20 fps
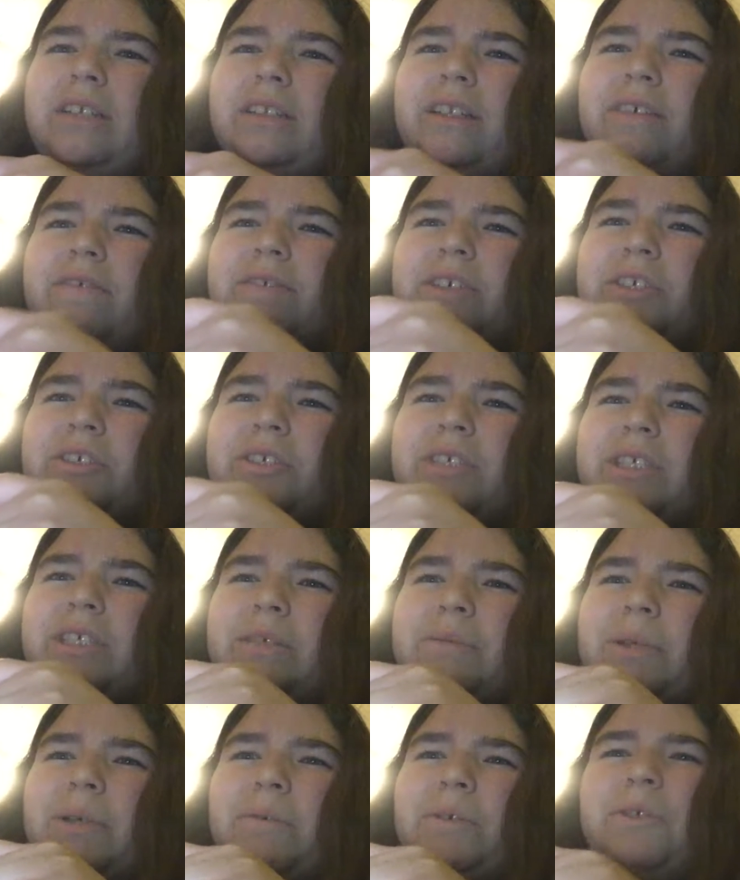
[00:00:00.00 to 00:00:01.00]
love interest
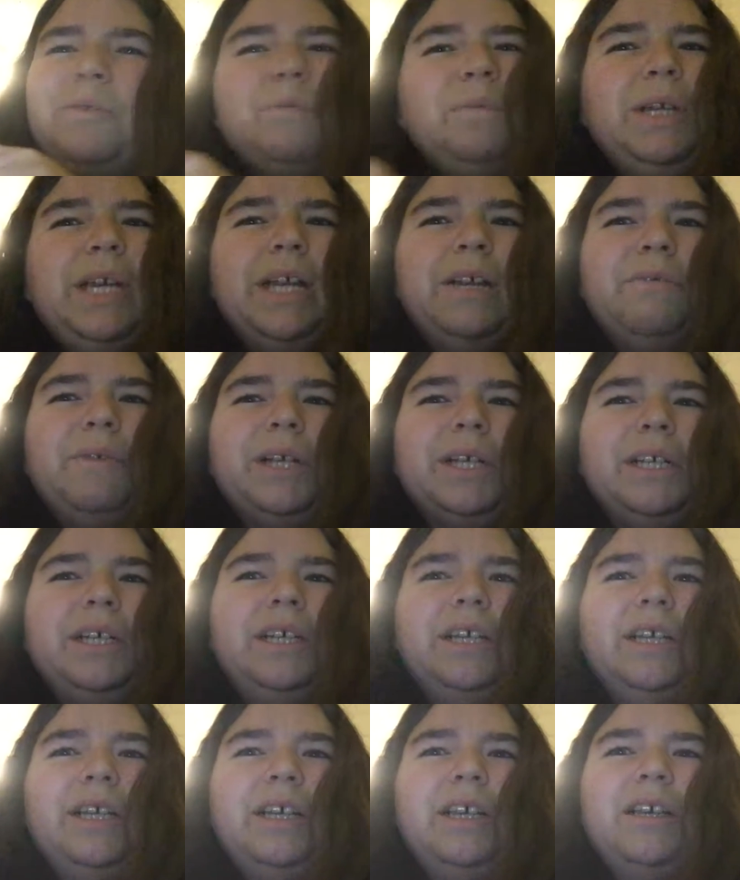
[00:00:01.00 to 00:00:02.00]
somehow, which would be kind of weird.
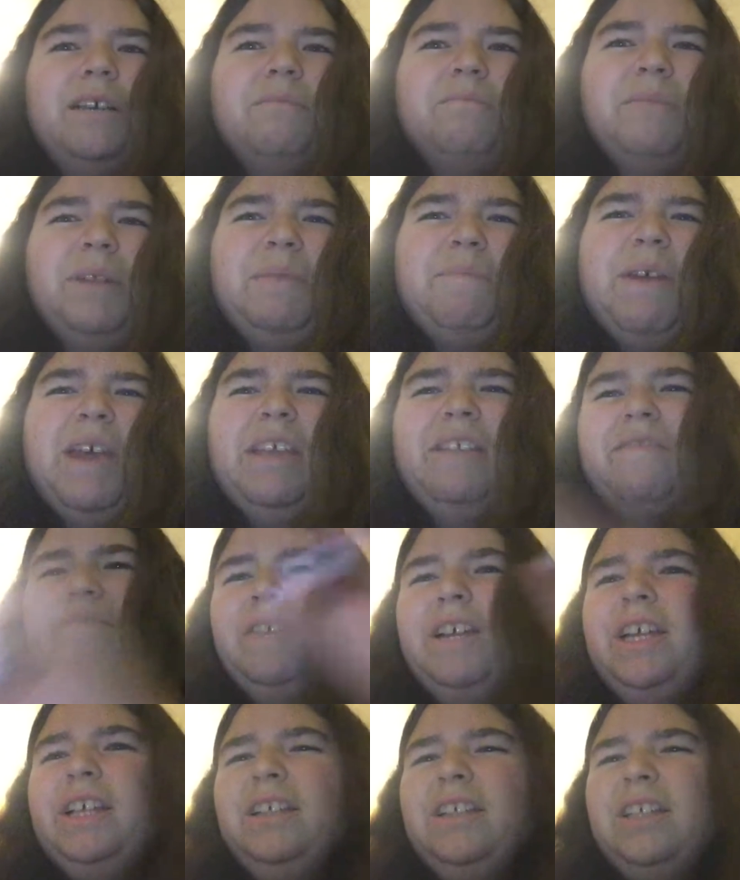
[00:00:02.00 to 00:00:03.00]
My best
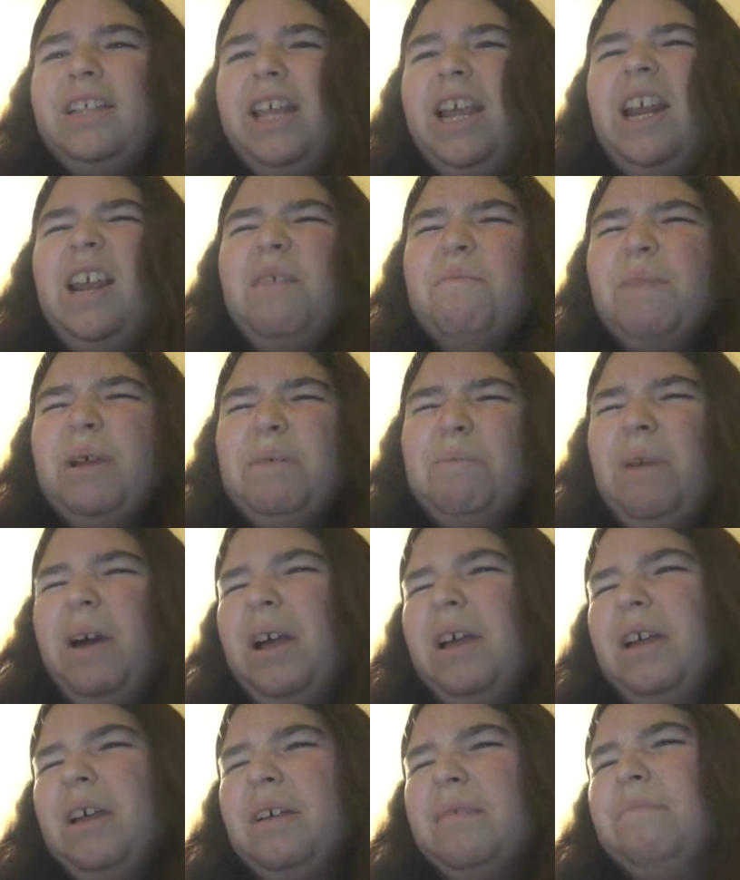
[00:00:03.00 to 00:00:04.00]
friend's dating my
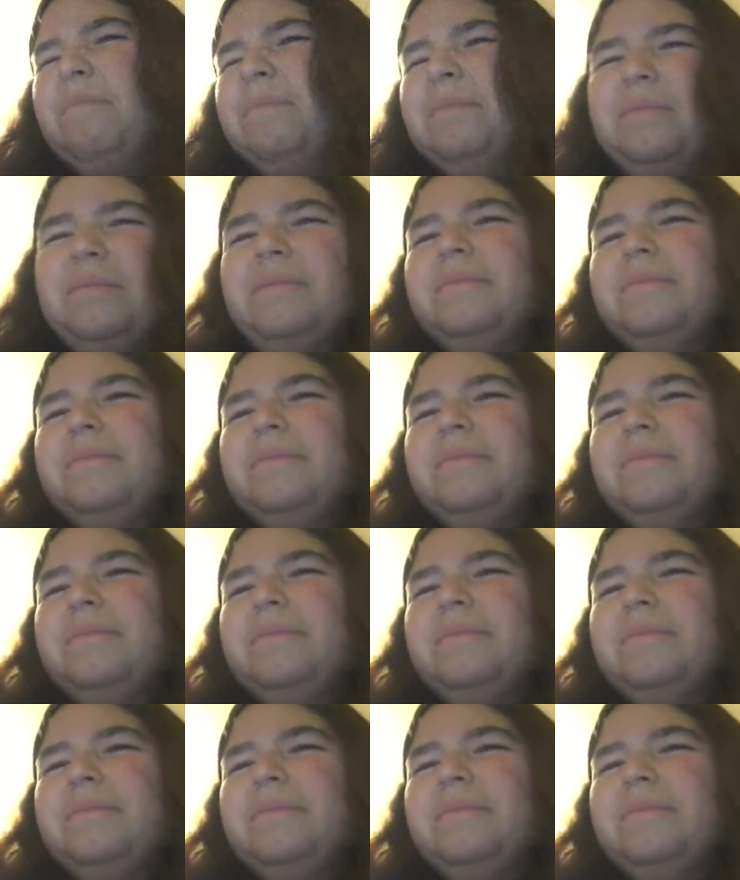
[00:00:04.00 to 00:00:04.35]
mom.